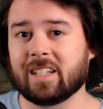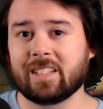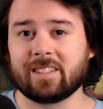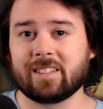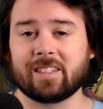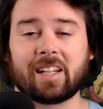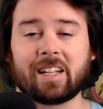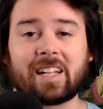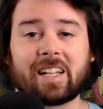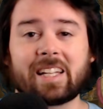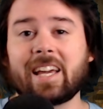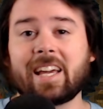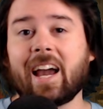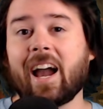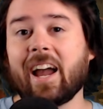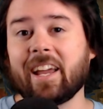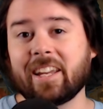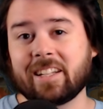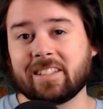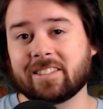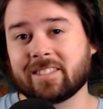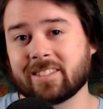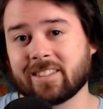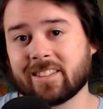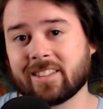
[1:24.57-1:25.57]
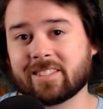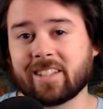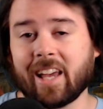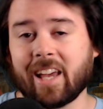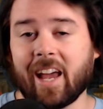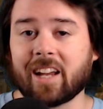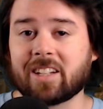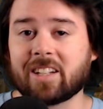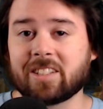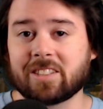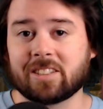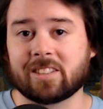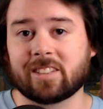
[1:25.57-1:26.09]
that Kite is
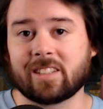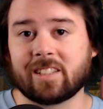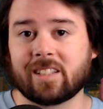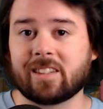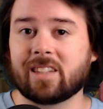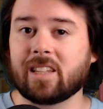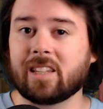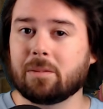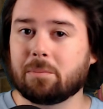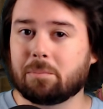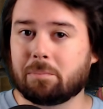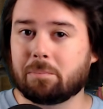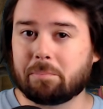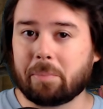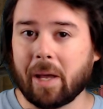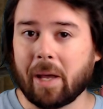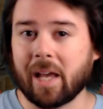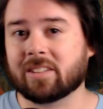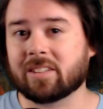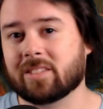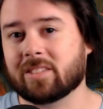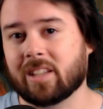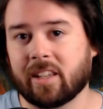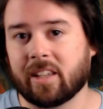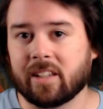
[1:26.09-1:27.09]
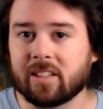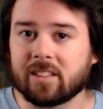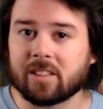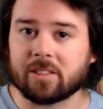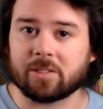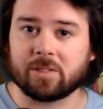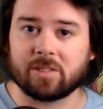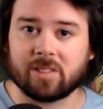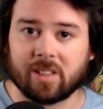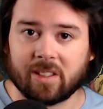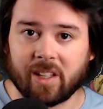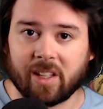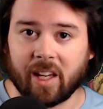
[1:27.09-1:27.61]
actually the best healer
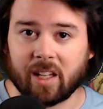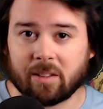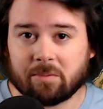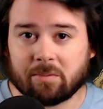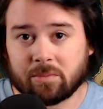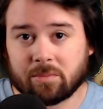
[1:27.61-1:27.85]
in the game.